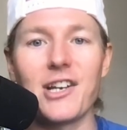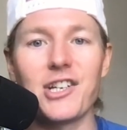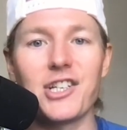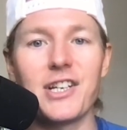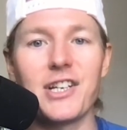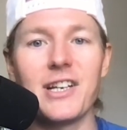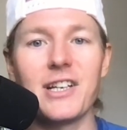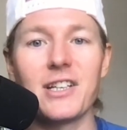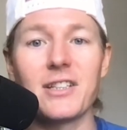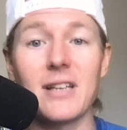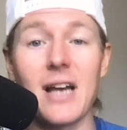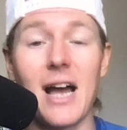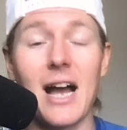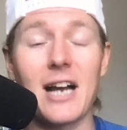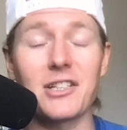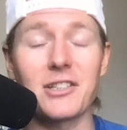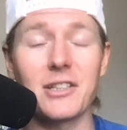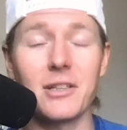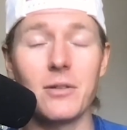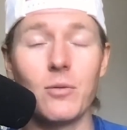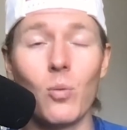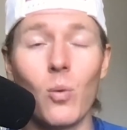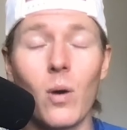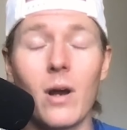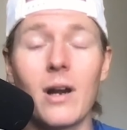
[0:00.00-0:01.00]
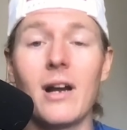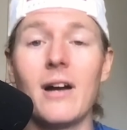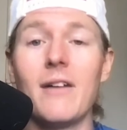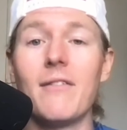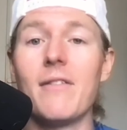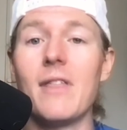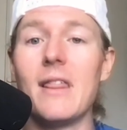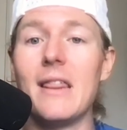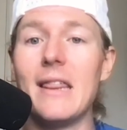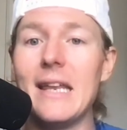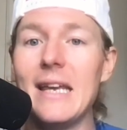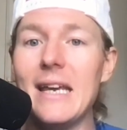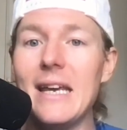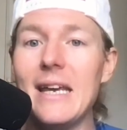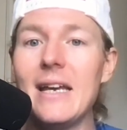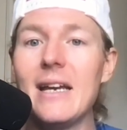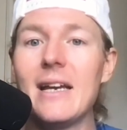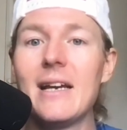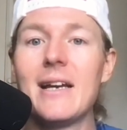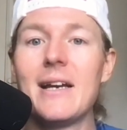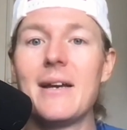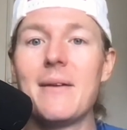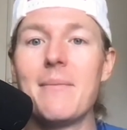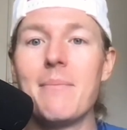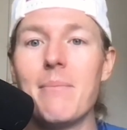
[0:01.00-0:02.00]
She is actually one of the
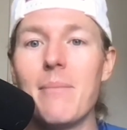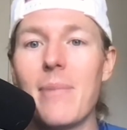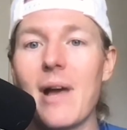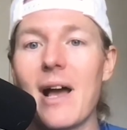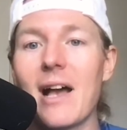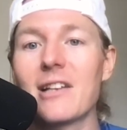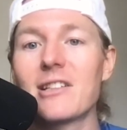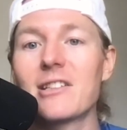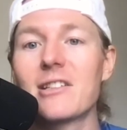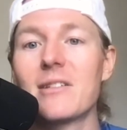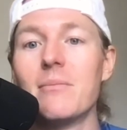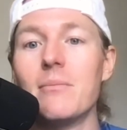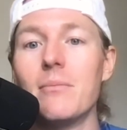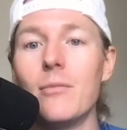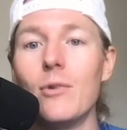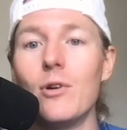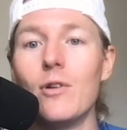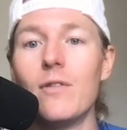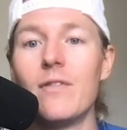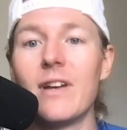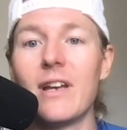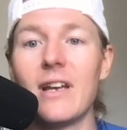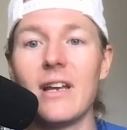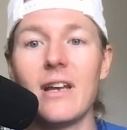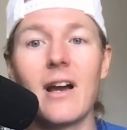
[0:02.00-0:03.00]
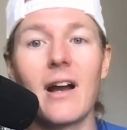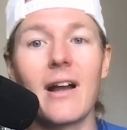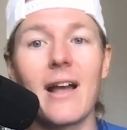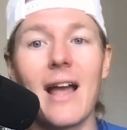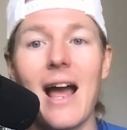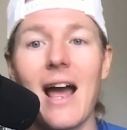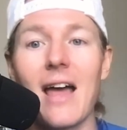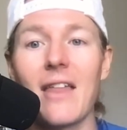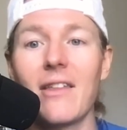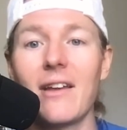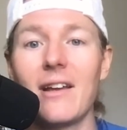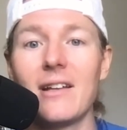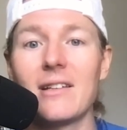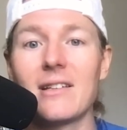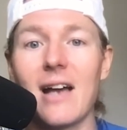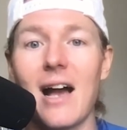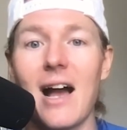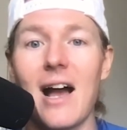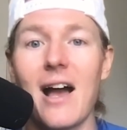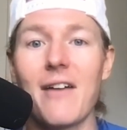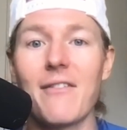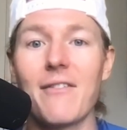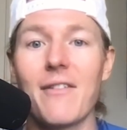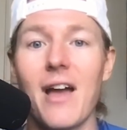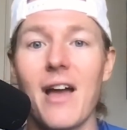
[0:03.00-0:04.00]
best moving young athletes
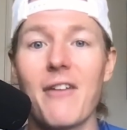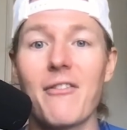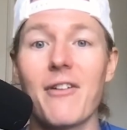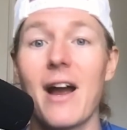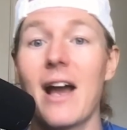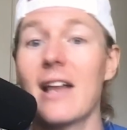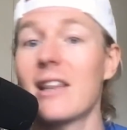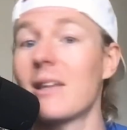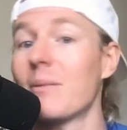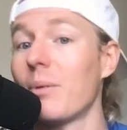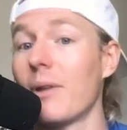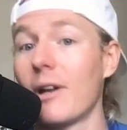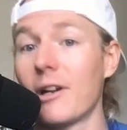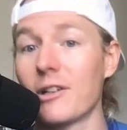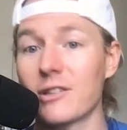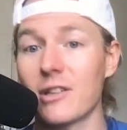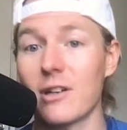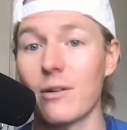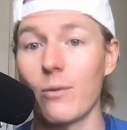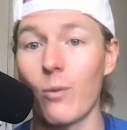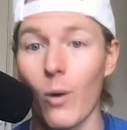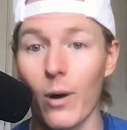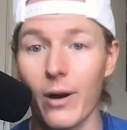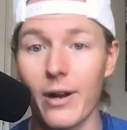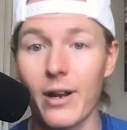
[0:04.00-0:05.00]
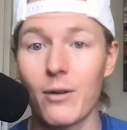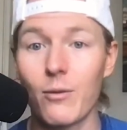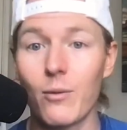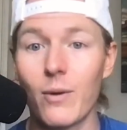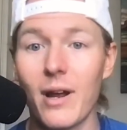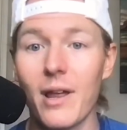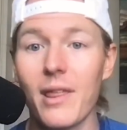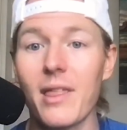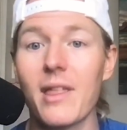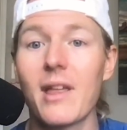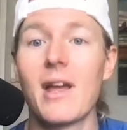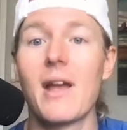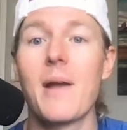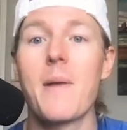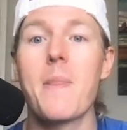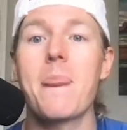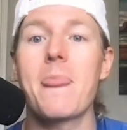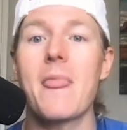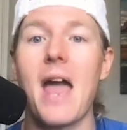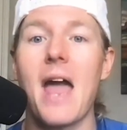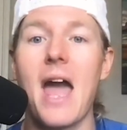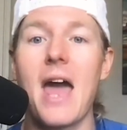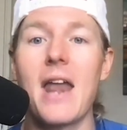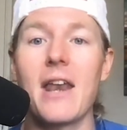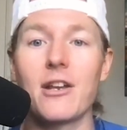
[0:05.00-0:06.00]
I've ever had the pleasure of working with,
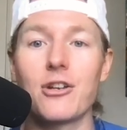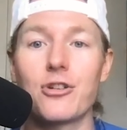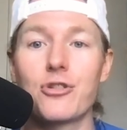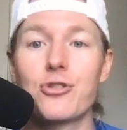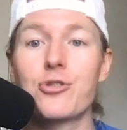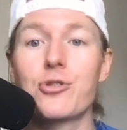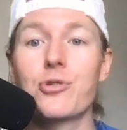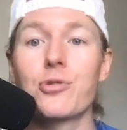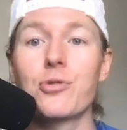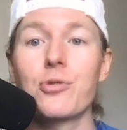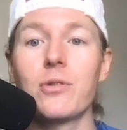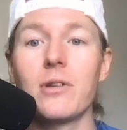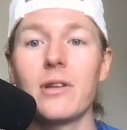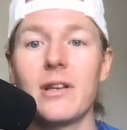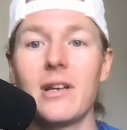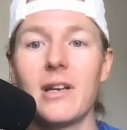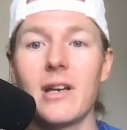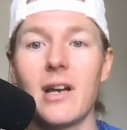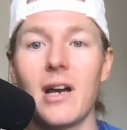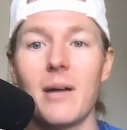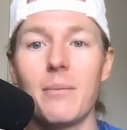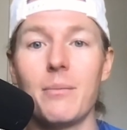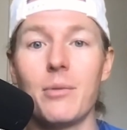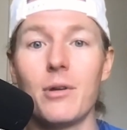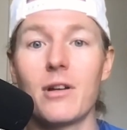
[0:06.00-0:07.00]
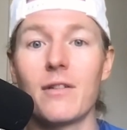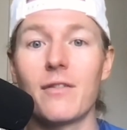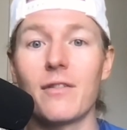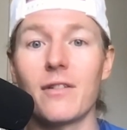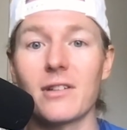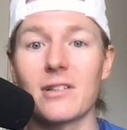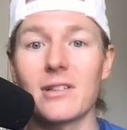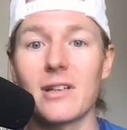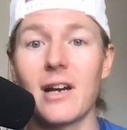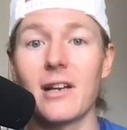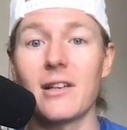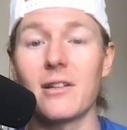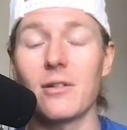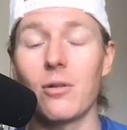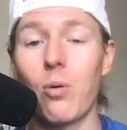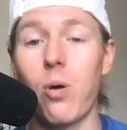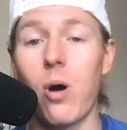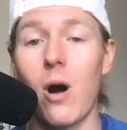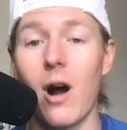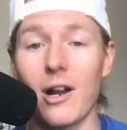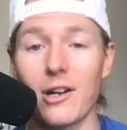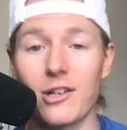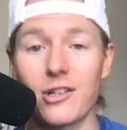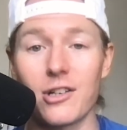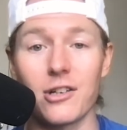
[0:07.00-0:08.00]
and is truly a beautiful sight to
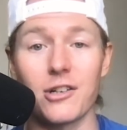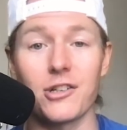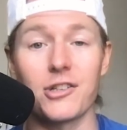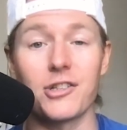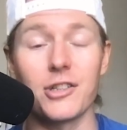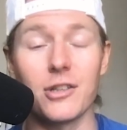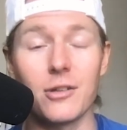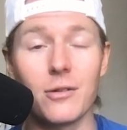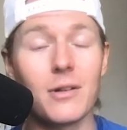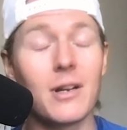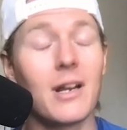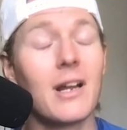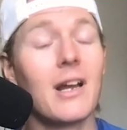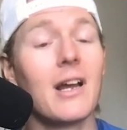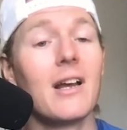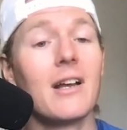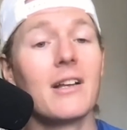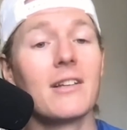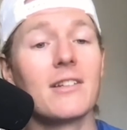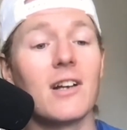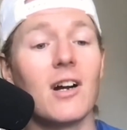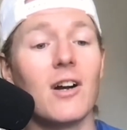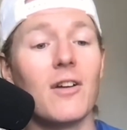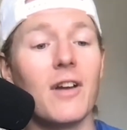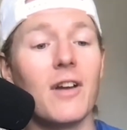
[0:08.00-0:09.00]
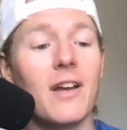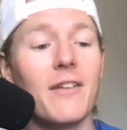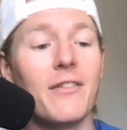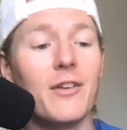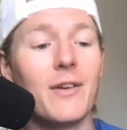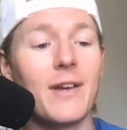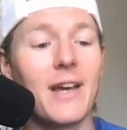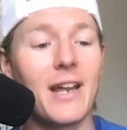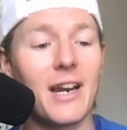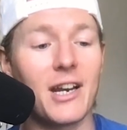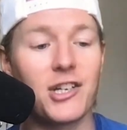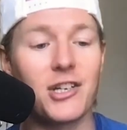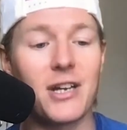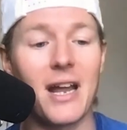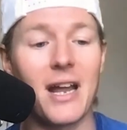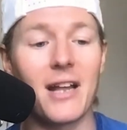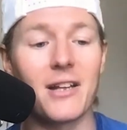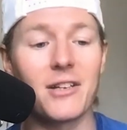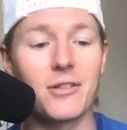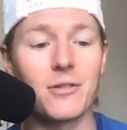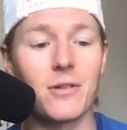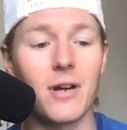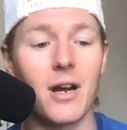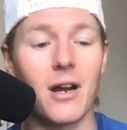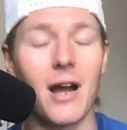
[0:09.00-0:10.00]
watch her shoot. So if you get a
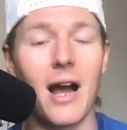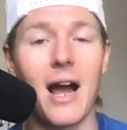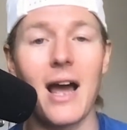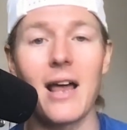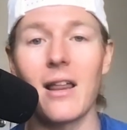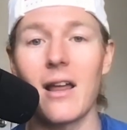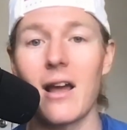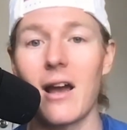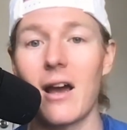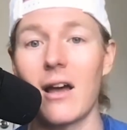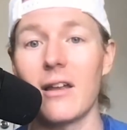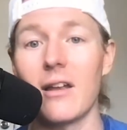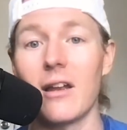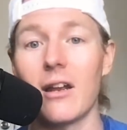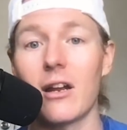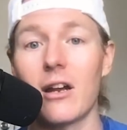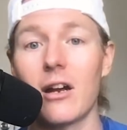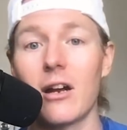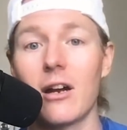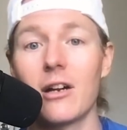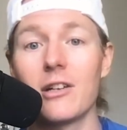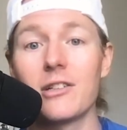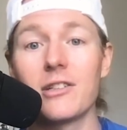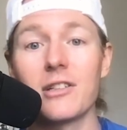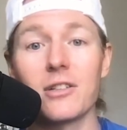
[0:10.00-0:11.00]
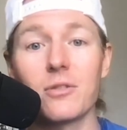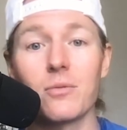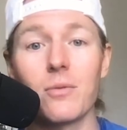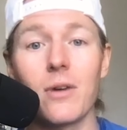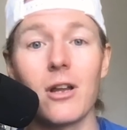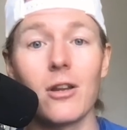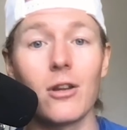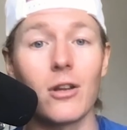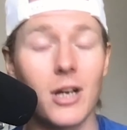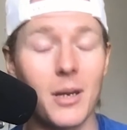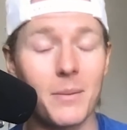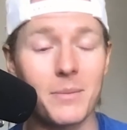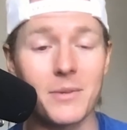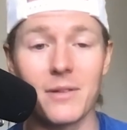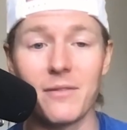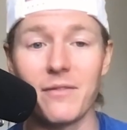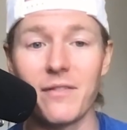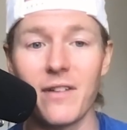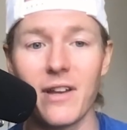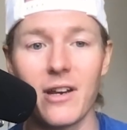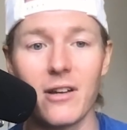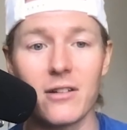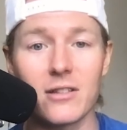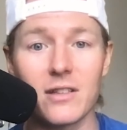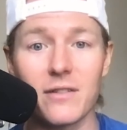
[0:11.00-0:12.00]
chance to, I highly encourage it as well. Look up some
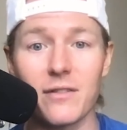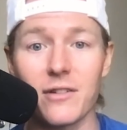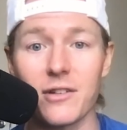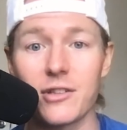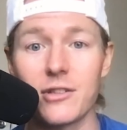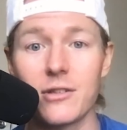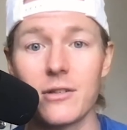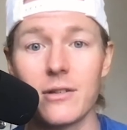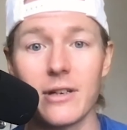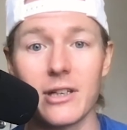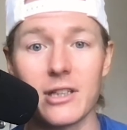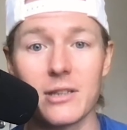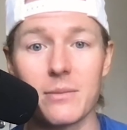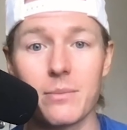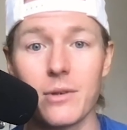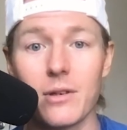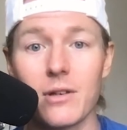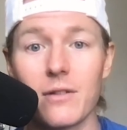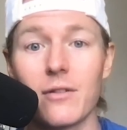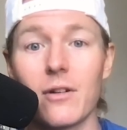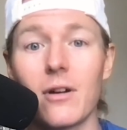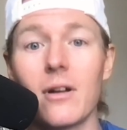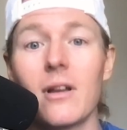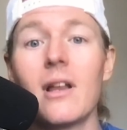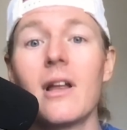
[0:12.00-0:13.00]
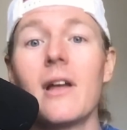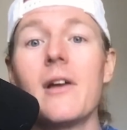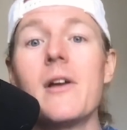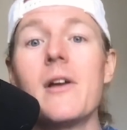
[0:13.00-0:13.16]
videos of her shooting. It's beautiful.